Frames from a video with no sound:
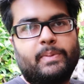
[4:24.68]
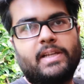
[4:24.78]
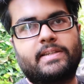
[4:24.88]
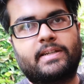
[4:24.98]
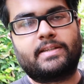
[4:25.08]

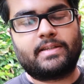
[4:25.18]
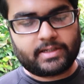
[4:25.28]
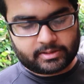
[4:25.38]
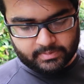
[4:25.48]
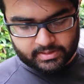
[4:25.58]
plastic doesn't
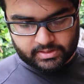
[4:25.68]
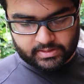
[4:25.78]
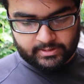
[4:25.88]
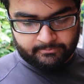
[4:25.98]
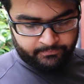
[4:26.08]
need
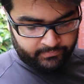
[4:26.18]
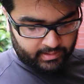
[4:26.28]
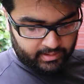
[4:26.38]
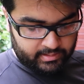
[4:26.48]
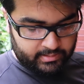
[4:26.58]
much.
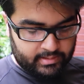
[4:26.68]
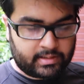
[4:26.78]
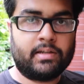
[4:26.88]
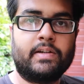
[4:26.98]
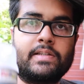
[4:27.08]
And
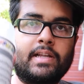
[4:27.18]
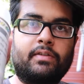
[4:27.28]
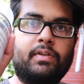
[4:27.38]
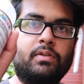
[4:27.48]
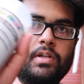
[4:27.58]
then there's
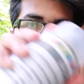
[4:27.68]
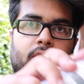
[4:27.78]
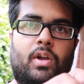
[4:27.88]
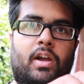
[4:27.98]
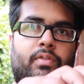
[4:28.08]
like
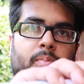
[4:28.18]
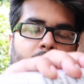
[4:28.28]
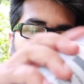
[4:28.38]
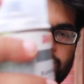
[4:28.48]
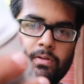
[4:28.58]
foundation. You have to
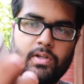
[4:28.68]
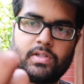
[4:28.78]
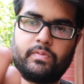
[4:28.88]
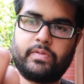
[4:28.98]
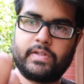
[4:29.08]
put the
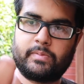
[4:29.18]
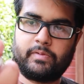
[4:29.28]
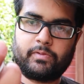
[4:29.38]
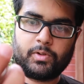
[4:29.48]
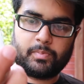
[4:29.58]
foundation first
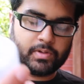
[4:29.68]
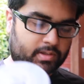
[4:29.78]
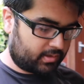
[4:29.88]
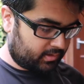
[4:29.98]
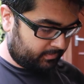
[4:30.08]
before you
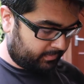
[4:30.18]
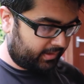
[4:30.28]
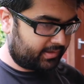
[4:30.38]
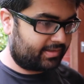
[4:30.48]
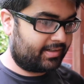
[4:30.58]
put the
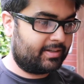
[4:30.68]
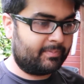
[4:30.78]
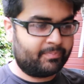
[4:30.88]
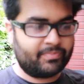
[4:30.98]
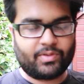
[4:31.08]
paint,
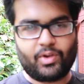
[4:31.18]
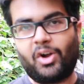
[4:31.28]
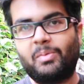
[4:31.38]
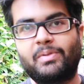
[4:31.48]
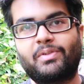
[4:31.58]

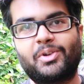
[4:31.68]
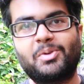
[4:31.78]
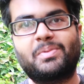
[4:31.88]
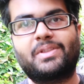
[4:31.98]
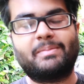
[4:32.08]
or before
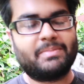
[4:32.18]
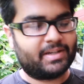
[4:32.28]
you put the